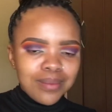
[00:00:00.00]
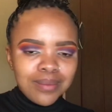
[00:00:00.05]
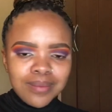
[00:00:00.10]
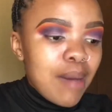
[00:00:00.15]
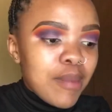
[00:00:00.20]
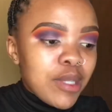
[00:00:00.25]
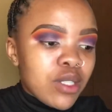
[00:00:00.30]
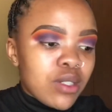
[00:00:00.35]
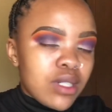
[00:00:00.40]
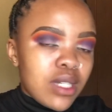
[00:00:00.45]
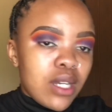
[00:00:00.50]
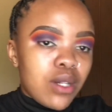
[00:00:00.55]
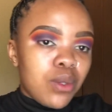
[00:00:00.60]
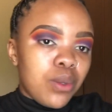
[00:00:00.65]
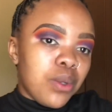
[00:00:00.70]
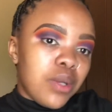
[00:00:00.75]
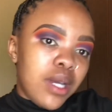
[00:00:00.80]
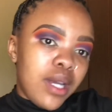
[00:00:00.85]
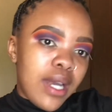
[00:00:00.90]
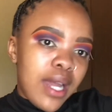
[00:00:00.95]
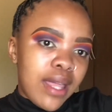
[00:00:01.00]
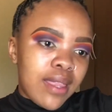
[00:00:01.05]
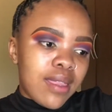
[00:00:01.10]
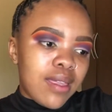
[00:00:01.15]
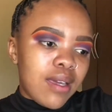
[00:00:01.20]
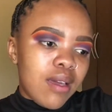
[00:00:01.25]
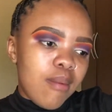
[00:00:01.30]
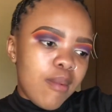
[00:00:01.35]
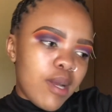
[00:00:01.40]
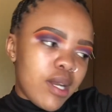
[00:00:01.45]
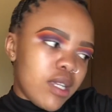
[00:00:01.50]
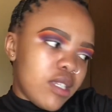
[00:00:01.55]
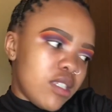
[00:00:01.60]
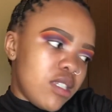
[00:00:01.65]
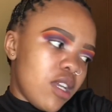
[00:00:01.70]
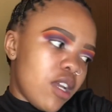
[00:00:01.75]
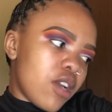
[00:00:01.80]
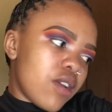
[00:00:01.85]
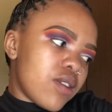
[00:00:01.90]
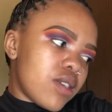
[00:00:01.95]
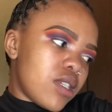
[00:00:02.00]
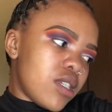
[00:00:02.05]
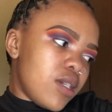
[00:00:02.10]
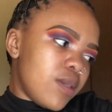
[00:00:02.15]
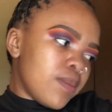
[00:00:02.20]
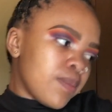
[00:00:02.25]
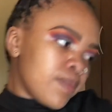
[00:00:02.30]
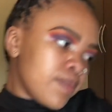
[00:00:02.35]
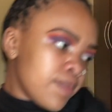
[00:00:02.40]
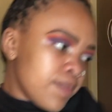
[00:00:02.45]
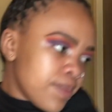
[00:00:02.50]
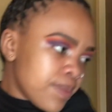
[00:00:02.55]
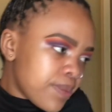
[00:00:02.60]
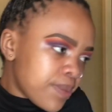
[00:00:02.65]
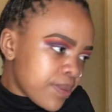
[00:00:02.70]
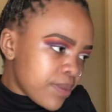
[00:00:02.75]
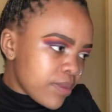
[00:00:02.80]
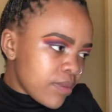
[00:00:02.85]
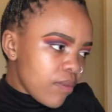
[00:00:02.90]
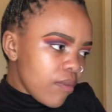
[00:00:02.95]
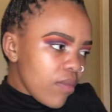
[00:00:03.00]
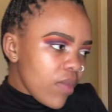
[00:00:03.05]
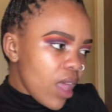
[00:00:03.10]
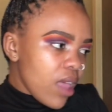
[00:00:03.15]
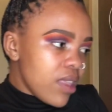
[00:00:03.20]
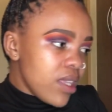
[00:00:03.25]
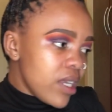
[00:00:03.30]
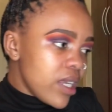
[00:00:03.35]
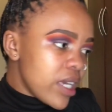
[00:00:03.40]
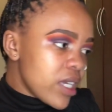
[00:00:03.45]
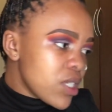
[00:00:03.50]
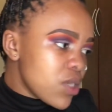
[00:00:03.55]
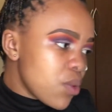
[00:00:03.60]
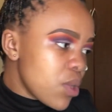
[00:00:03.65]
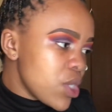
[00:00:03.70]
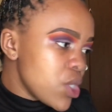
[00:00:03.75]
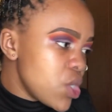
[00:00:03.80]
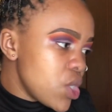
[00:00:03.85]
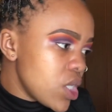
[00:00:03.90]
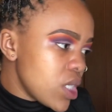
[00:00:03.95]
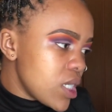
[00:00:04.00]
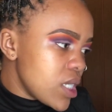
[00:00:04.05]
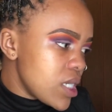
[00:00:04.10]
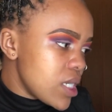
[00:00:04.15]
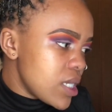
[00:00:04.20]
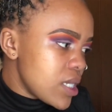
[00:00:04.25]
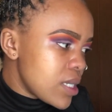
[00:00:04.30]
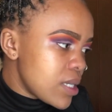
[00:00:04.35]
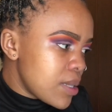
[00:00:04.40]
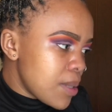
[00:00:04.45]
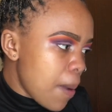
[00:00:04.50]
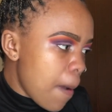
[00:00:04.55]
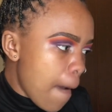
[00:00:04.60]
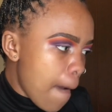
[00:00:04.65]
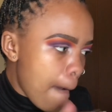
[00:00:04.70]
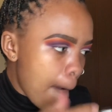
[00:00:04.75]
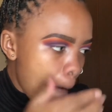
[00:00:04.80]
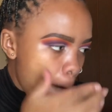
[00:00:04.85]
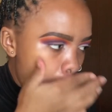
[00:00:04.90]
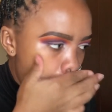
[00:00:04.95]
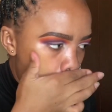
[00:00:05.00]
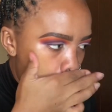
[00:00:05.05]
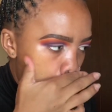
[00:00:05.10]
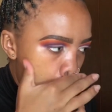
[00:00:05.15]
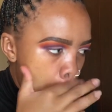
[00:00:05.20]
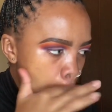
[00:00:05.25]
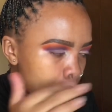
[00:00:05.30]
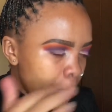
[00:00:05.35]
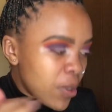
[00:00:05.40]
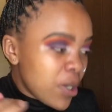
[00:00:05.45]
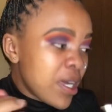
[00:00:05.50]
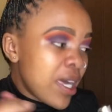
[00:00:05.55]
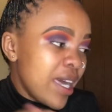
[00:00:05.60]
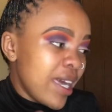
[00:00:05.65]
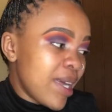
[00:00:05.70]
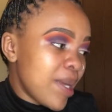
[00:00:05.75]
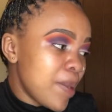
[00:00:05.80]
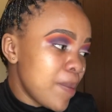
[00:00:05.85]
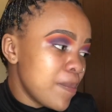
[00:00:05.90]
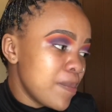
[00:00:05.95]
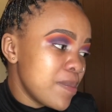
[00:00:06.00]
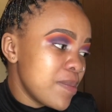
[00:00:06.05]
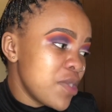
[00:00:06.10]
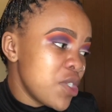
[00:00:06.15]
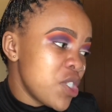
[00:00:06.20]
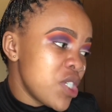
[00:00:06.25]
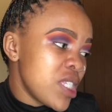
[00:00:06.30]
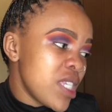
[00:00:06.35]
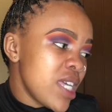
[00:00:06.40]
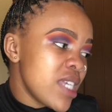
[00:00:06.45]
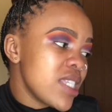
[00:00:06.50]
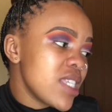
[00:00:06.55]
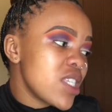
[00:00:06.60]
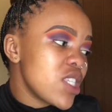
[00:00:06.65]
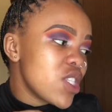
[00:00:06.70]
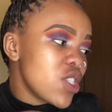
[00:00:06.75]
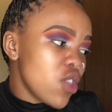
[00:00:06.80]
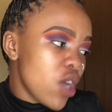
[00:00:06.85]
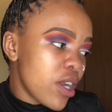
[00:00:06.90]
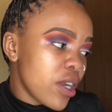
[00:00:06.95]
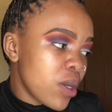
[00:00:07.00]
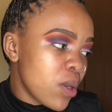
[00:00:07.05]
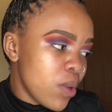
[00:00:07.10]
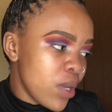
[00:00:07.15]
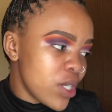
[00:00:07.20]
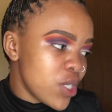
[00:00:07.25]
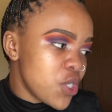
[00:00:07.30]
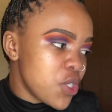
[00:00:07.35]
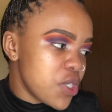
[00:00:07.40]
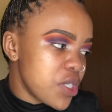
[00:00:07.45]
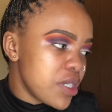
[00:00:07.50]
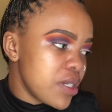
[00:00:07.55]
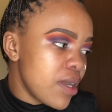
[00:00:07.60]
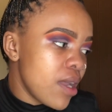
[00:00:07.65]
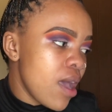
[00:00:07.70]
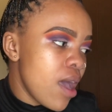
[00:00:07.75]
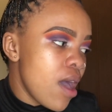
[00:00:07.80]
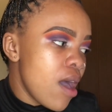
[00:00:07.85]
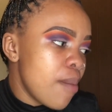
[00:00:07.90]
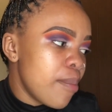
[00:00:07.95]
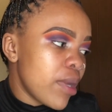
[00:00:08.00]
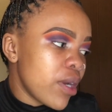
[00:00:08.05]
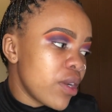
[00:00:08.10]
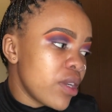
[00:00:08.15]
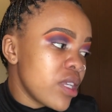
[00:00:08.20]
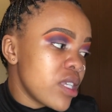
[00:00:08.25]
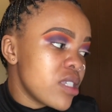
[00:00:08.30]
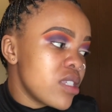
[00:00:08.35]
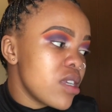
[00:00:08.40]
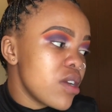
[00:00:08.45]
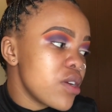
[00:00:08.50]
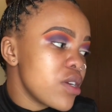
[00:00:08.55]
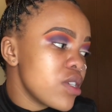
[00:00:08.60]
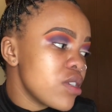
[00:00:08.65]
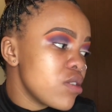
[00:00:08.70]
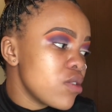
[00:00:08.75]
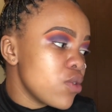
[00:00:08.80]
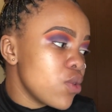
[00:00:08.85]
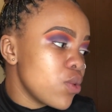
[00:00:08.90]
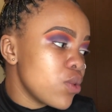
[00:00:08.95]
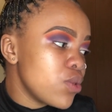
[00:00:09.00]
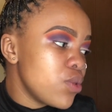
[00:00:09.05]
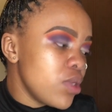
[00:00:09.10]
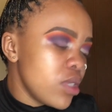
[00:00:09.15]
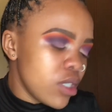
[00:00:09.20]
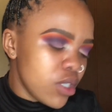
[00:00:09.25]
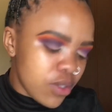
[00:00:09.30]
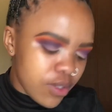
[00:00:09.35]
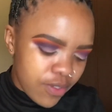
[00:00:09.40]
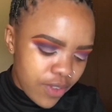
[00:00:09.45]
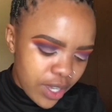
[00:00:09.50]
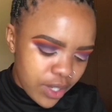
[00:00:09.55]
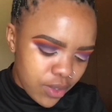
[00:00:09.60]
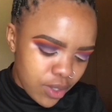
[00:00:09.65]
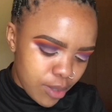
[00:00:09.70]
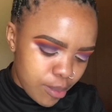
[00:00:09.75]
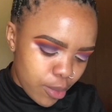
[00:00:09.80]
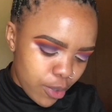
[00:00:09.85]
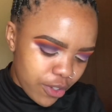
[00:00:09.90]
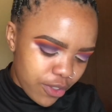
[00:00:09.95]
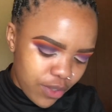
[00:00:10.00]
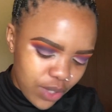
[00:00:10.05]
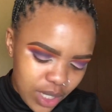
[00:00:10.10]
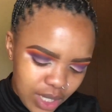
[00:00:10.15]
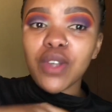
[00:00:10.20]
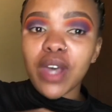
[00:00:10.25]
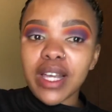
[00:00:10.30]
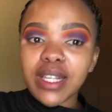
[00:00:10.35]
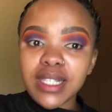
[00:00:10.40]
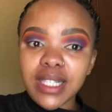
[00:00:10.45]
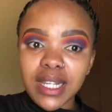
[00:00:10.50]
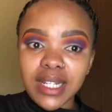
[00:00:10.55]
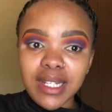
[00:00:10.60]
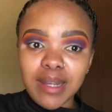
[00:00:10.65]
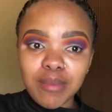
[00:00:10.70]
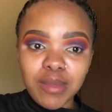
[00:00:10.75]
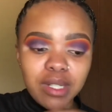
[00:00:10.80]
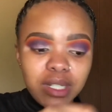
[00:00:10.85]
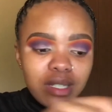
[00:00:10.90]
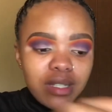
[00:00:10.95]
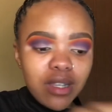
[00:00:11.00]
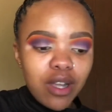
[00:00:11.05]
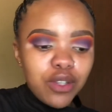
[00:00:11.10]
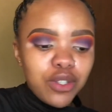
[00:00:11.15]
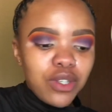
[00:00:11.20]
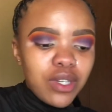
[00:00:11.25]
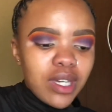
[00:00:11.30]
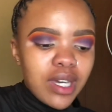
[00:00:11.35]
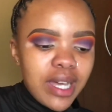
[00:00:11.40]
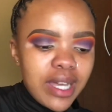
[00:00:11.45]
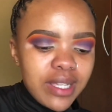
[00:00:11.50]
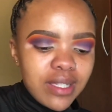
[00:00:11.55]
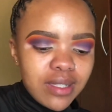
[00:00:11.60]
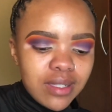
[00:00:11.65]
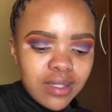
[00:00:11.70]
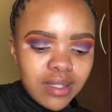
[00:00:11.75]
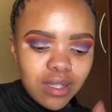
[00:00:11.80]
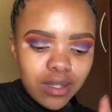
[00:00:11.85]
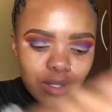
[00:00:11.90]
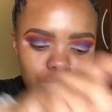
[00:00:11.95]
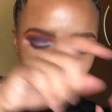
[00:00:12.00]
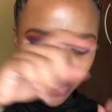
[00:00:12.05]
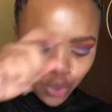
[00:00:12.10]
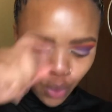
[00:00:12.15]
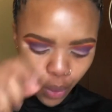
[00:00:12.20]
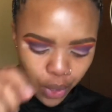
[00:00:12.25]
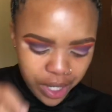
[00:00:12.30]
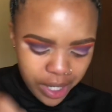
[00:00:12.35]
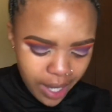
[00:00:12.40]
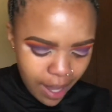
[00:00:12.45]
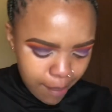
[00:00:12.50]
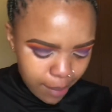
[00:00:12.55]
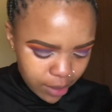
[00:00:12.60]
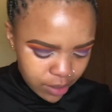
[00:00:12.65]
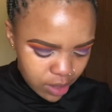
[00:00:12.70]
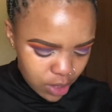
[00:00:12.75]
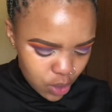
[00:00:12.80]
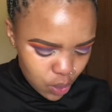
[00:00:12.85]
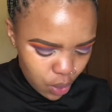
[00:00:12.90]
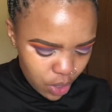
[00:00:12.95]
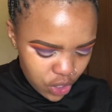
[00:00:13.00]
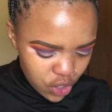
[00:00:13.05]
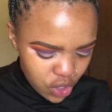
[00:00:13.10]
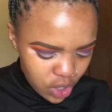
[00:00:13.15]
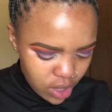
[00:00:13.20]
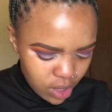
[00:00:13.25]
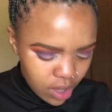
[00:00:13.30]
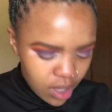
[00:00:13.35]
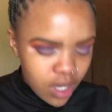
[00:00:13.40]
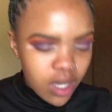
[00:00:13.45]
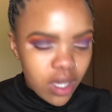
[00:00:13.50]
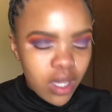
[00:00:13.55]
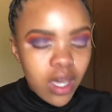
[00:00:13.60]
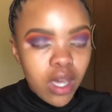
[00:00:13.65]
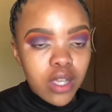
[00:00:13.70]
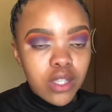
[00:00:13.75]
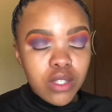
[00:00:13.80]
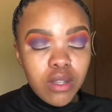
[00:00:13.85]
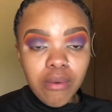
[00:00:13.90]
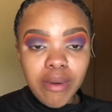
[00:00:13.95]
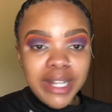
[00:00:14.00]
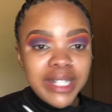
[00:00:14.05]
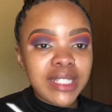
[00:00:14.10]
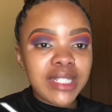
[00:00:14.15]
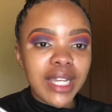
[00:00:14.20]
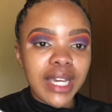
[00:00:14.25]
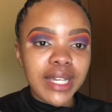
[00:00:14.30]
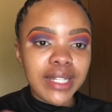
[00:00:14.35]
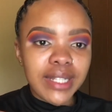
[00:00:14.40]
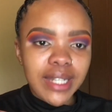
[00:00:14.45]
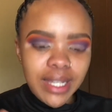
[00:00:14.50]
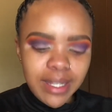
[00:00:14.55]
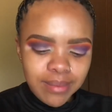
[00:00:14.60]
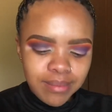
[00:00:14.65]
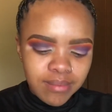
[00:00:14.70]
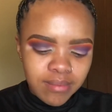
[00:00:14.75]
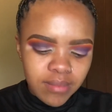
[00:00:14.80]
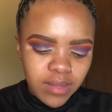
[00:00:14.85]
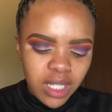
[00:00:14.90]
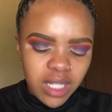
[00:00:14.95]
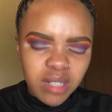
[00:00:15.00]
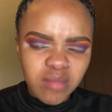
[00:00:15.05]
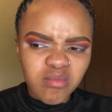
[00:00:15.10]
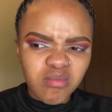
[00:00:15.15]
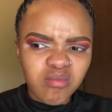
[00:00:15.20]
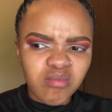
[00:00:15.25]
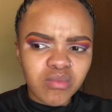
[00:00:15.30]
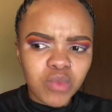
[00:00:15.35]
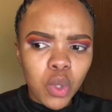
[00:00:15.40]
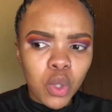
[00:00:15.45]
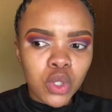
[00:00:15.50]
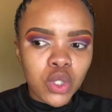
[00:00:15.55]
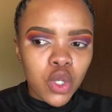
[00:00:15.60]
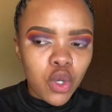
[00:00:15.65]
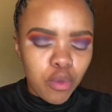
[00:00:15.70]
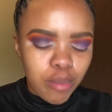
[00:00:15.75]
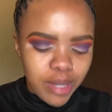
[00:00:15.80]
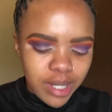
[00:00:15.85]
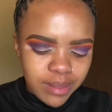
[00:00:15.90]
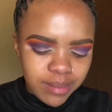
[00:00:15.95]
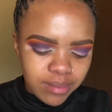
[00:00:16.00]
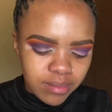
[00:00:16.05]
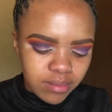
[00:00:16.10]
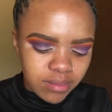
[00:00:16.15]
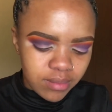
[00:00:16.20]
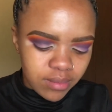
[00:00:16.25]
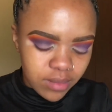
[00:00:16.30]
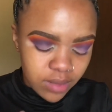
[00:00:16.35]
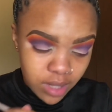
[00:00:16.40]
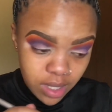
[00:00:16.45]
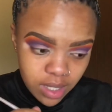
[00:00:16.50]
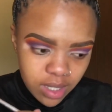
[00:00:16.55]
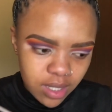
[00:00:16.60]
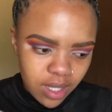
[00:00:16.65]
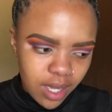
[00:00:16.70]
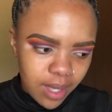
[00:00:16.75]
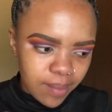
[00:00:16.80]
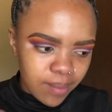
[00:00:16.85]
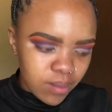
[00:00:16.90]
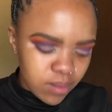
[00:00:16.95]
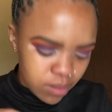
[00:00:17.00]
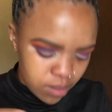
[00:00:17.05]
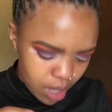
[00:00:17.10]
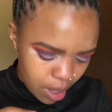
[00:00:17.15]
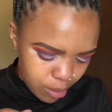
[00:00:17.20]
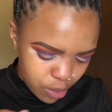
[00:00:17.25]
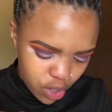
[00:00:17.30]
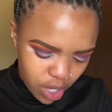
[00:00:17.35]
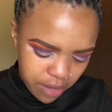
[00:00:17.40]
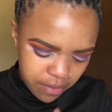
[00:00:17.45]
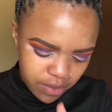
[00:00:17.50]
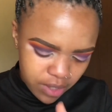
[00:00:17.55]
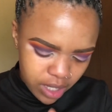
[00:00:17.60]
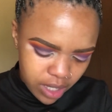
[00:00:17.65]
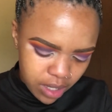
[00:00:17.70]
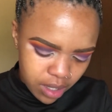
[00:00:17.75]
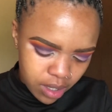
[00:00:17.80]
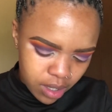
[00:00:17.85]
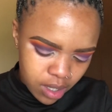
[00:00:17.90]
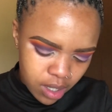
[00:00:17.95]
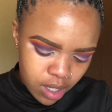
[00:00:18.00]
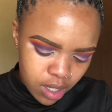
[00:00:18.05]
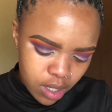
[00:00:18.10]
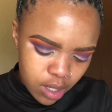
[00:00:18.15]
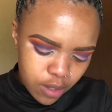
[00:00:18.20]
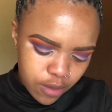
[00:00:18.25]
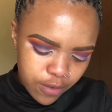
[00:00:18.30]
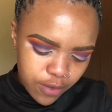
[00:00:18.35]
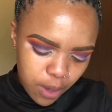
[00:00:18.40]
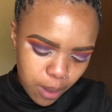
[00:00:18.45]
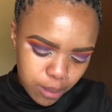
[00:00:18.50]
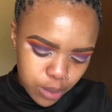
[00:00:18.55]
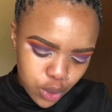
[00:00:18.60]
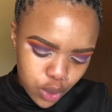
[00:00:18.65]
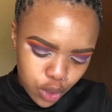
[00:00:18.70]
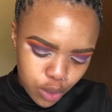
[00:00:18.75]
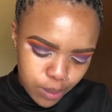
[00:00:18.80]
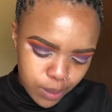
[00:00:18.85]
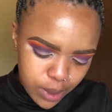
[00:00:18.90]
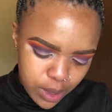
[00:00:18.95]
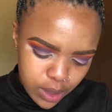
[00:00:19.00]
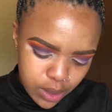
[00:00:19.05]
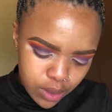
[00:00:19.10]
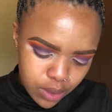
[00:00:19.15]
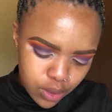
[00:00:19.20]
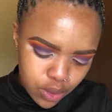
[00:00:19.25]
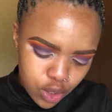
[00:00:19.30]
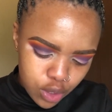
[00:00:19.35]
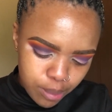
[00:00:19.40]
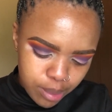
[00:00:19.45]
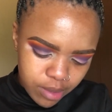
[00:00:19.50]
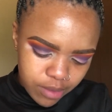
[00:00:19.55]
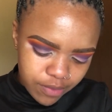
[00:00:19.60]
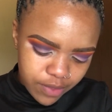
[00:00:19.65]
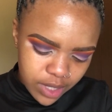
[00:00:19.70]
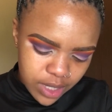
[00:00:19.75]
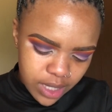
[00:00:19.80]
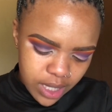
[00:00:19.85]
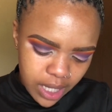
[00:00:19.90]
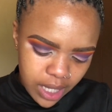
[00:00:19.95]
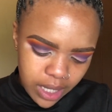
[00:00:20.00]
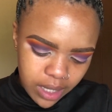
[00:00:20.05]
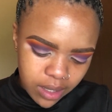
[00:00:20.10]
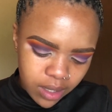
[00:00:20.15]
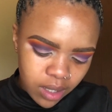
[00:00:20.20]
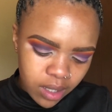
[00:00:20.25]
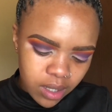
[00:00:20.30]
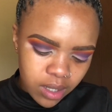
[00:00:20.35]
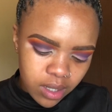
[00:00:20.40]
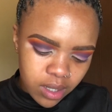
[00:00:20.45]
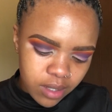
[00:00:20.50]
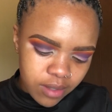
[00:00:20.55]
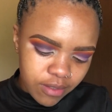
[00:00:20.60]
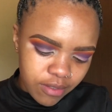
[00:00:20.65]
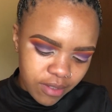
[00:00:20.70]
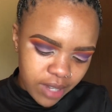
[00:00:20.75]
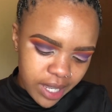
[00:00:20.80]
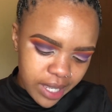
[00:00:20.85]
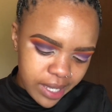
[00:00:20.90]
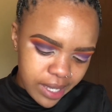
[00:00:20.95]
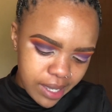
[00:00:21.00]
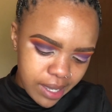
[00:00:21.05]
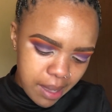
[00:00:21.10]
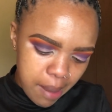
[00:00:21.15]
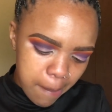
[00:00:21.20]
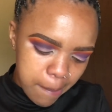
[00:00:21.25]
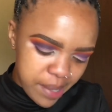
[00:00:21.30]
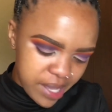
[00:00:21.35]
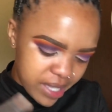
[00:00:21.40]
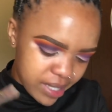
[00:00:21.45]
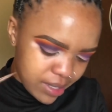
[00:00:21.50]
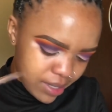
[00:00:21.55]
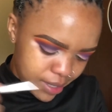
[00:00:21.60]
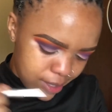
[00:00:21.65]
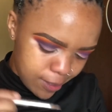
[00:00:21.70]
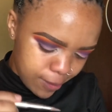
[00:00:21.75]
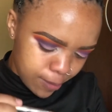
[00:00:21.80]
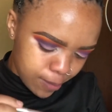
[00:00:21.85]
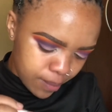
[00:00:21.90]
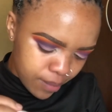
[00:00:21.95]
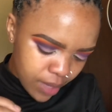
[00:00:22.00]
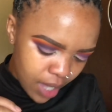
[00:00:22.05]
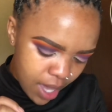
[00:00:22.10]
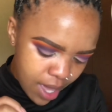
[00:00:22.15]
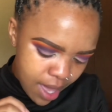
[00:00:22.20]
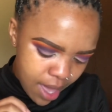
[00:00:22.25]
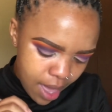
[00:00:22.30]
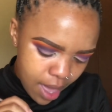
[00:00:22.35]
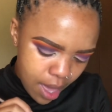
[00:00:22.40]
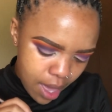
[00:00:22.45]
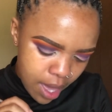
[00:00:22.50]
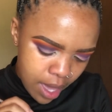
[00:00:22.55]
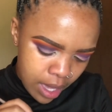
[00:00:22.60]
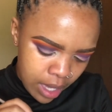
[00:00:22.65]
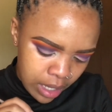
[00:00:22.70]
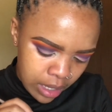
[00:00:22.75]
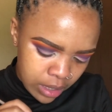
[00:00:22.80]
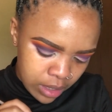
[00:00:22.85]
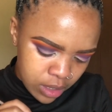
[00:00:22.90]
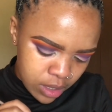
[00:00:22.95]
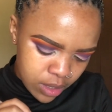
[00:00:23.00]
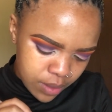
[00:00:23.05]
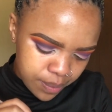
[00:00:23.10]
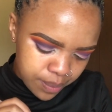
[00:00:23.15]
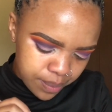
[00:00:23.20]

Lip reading: I don't know nothing about integrity. The next question is, okay, she says it's not a question, but on a serious note, you need to find you a boyfriend. So I said I'm gonna tell you guys a story about this question. So one day now in October this year, I'm traveling from Durban to Bloemfontein via a bus, and